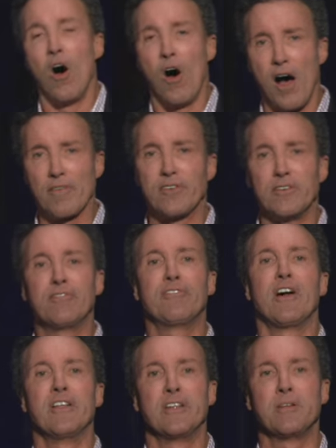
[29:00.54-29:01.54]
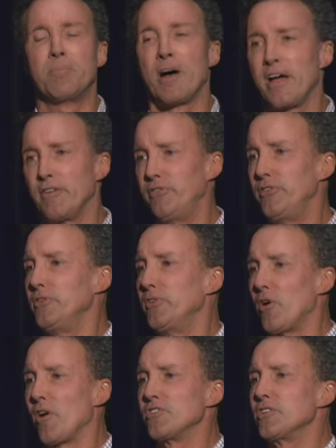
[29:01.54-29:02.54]
often funded by a few
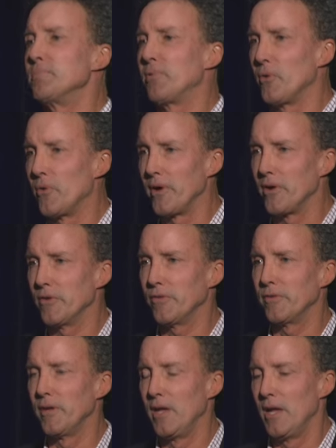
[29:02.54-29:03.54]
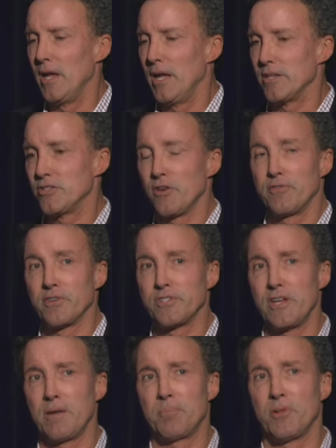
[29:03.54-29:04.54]
large employers. And so, for
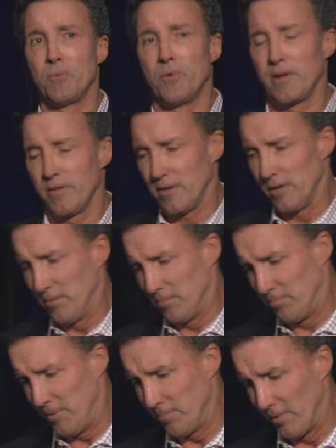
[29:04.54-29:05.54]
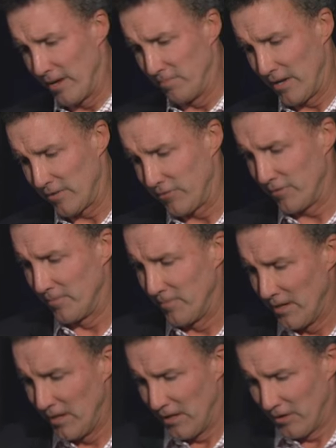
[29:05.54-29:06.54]
example, one of the people I met from
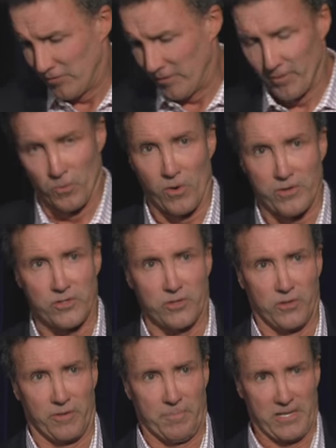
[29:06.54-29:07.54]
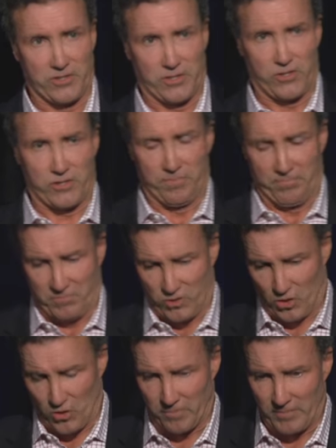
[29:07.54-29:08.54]
the Wharton School of Business
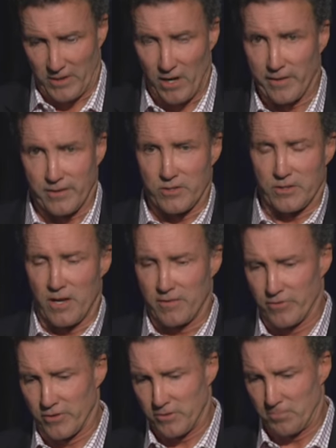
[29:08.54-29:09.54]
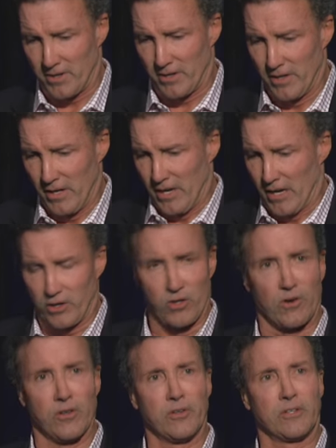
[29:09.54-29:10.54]
told me, not at this conference, but a
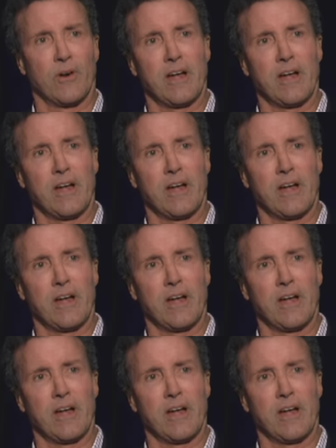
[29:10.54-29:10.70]
girl who had